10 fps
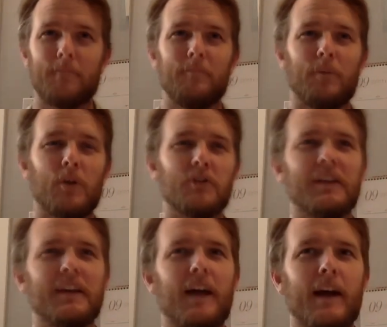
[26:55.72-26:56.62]

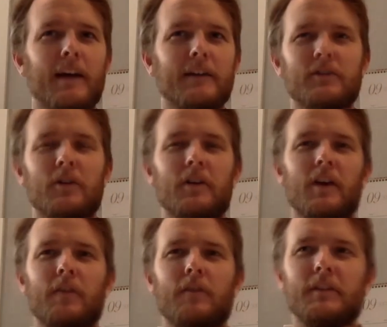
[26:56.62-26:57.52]
Personally, I started
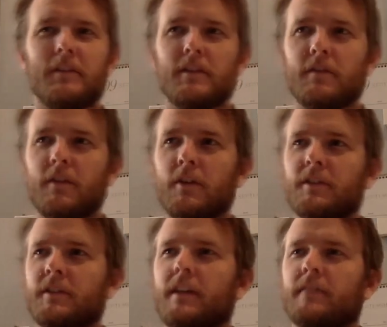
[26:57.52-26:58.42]
off in this field
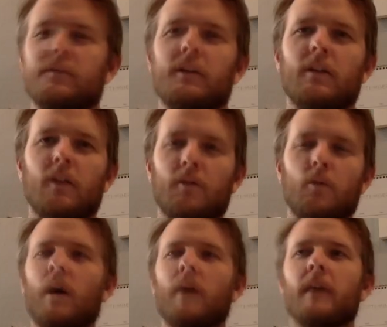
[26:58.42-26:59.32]
because I love
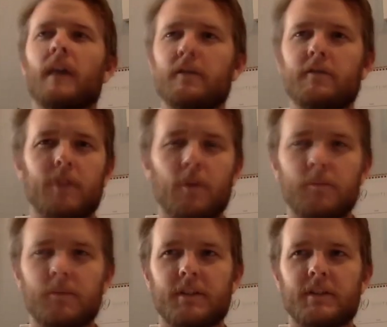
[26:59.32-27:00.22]
wildlife,
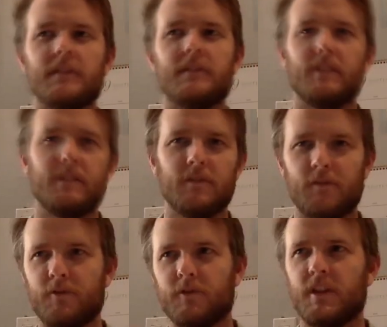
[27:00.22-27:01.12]
because it's
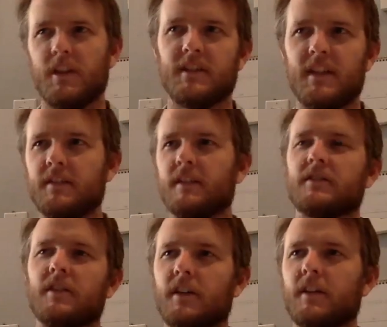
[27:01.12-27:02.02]

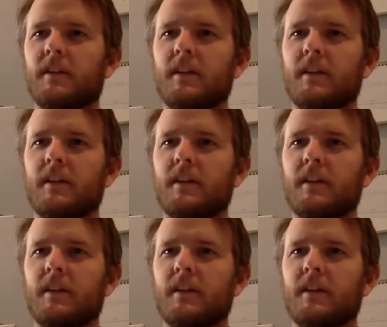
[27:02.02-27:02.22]
easiest to,